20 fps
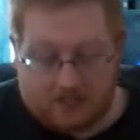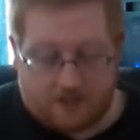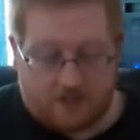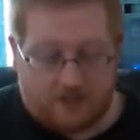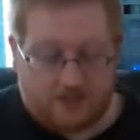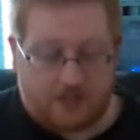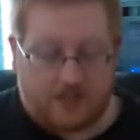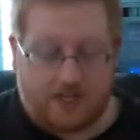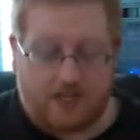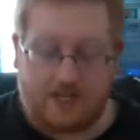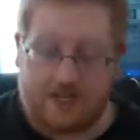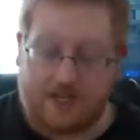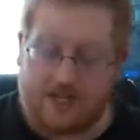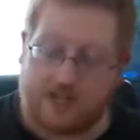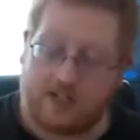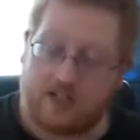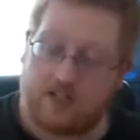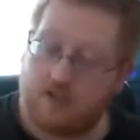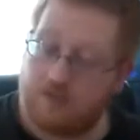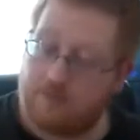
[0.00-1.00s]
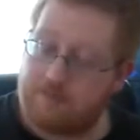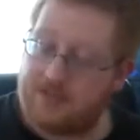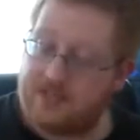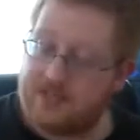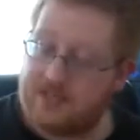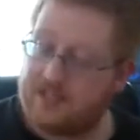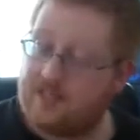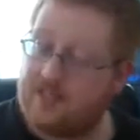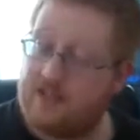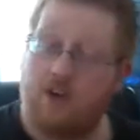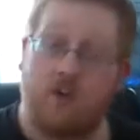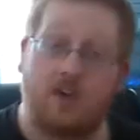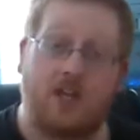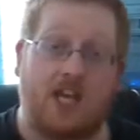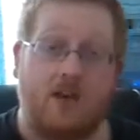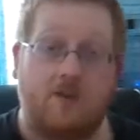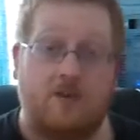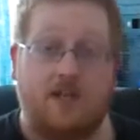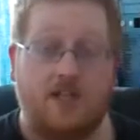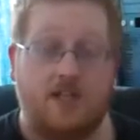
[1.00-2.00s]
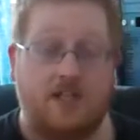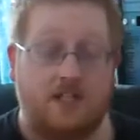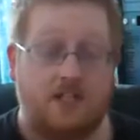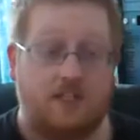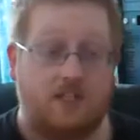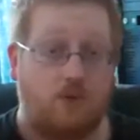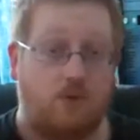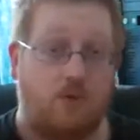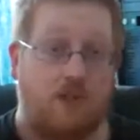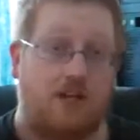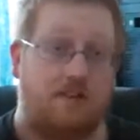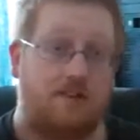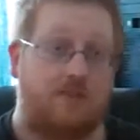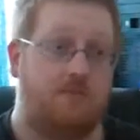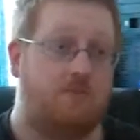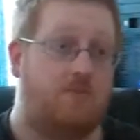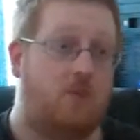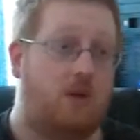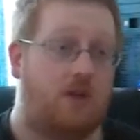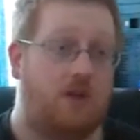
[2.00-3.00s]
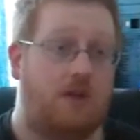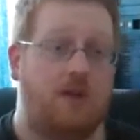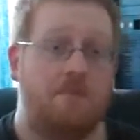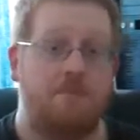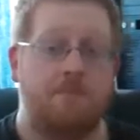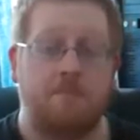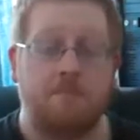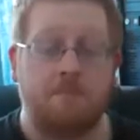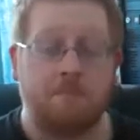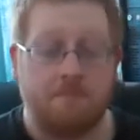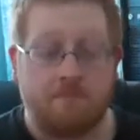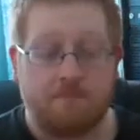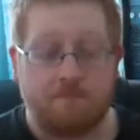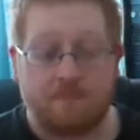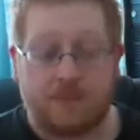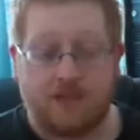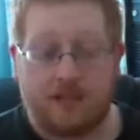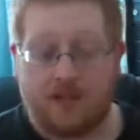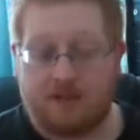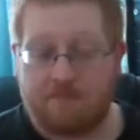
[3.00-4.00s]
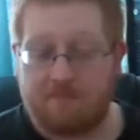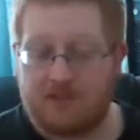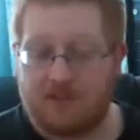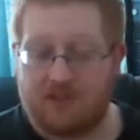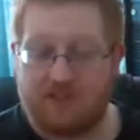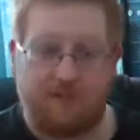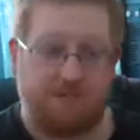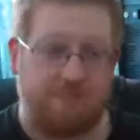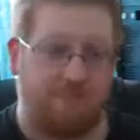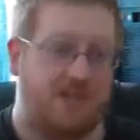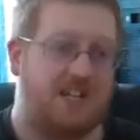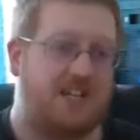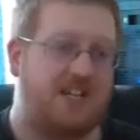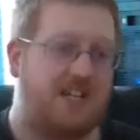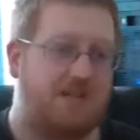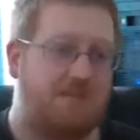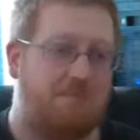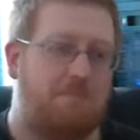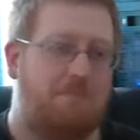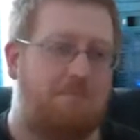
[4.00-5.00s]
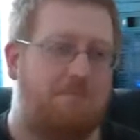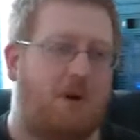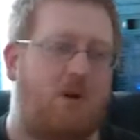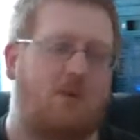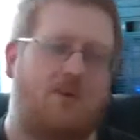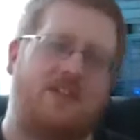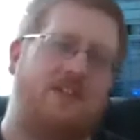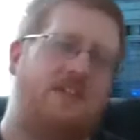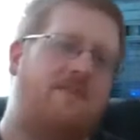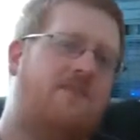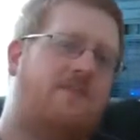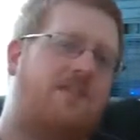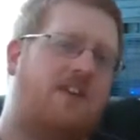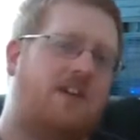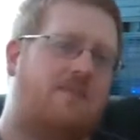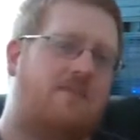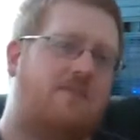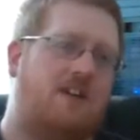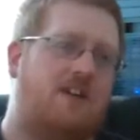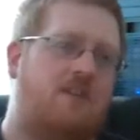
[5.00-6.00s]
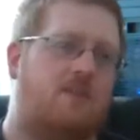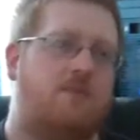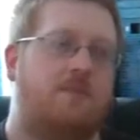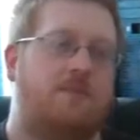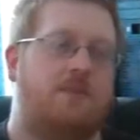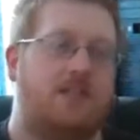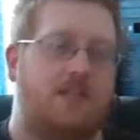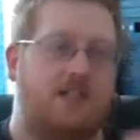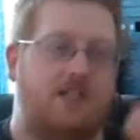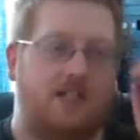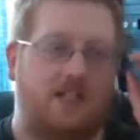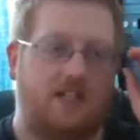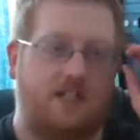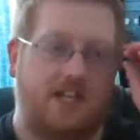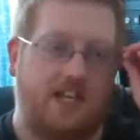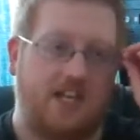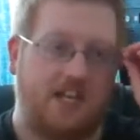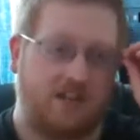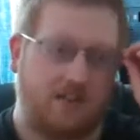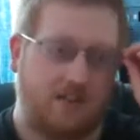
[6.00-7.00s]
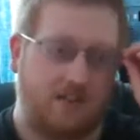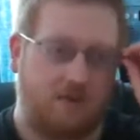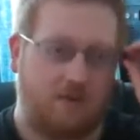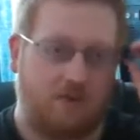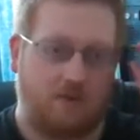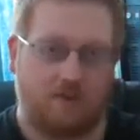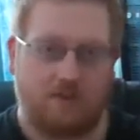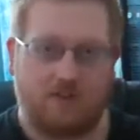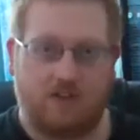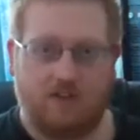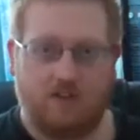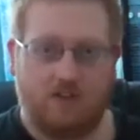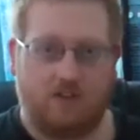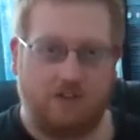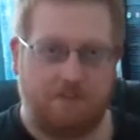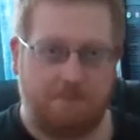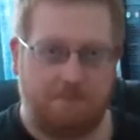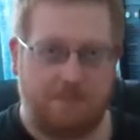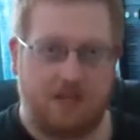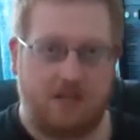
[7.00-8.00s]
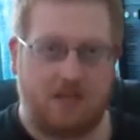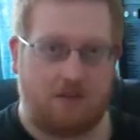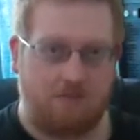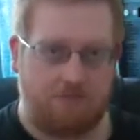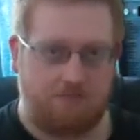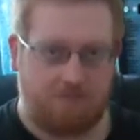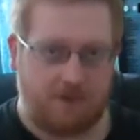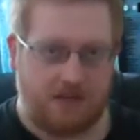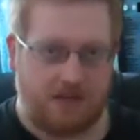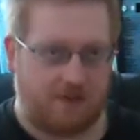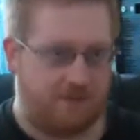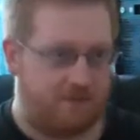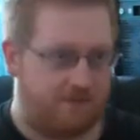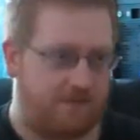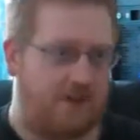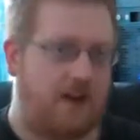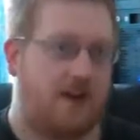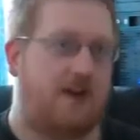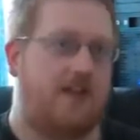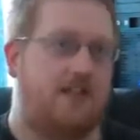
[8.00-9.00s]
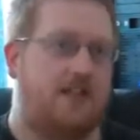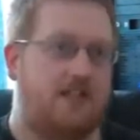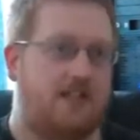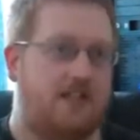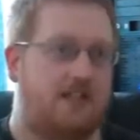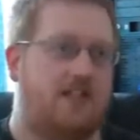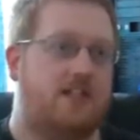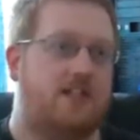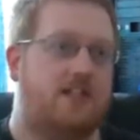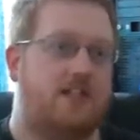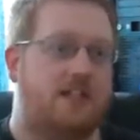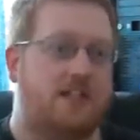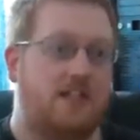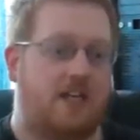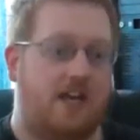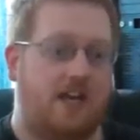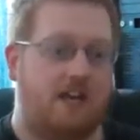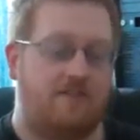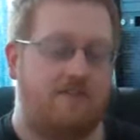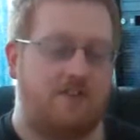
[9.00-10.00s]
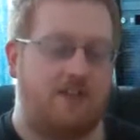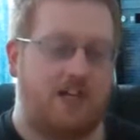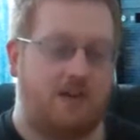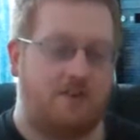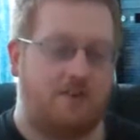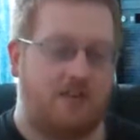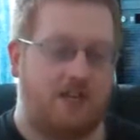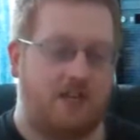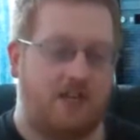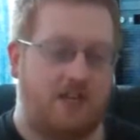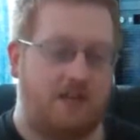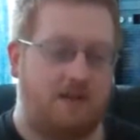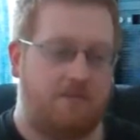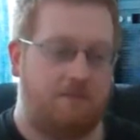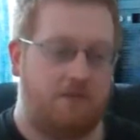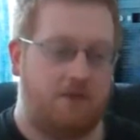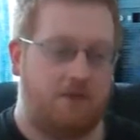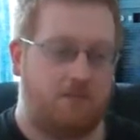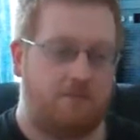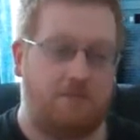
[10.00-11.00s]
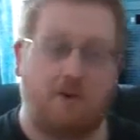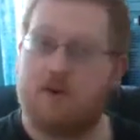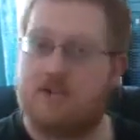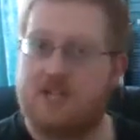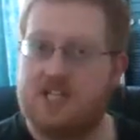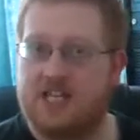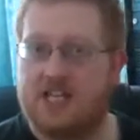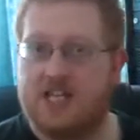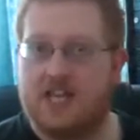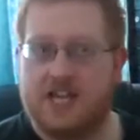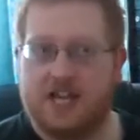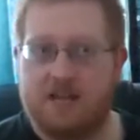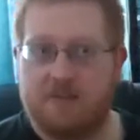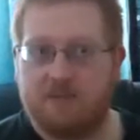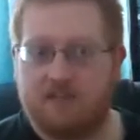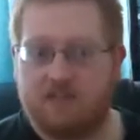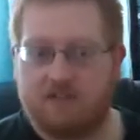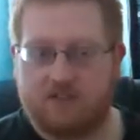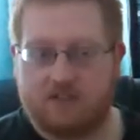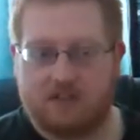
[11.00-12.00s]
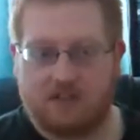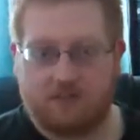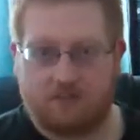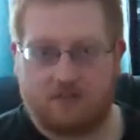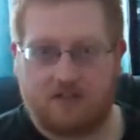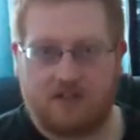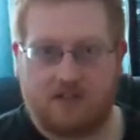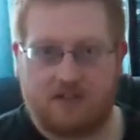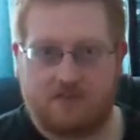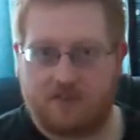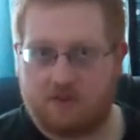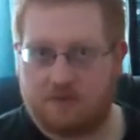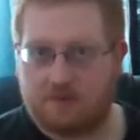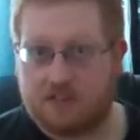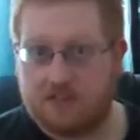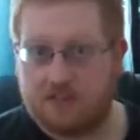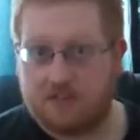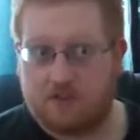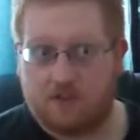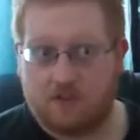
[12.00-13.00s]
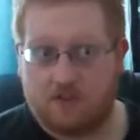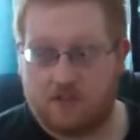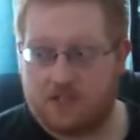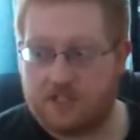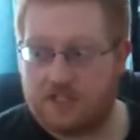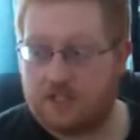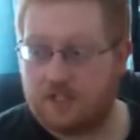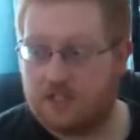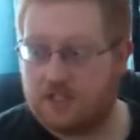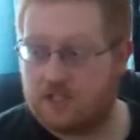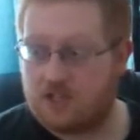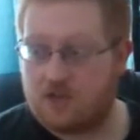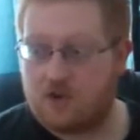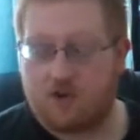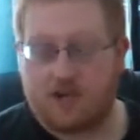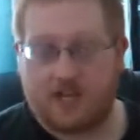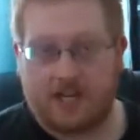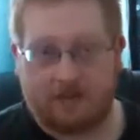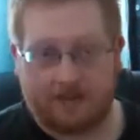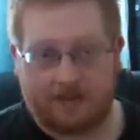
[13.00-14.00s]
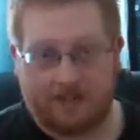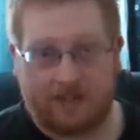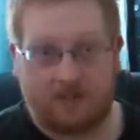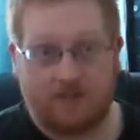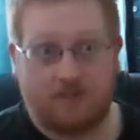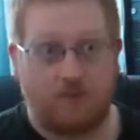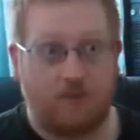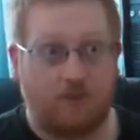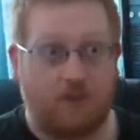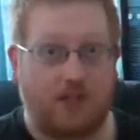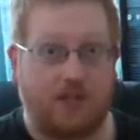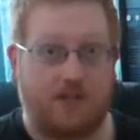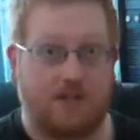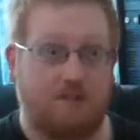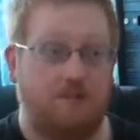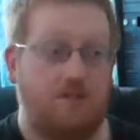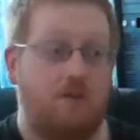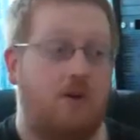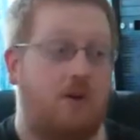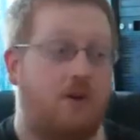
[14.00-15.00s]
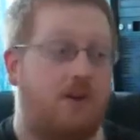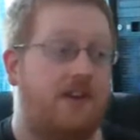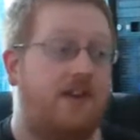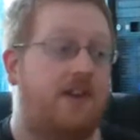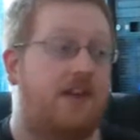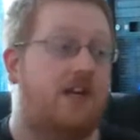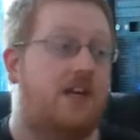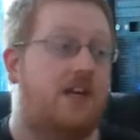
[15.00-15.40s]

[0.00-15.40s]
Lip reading: Okay, next up is Knockout Kings 2001. I'm not the biggest boxing fan around. I'll occasionally watch the big fights every now and then, but boxing games are something I've always enjoyed. Knockout Kings 2001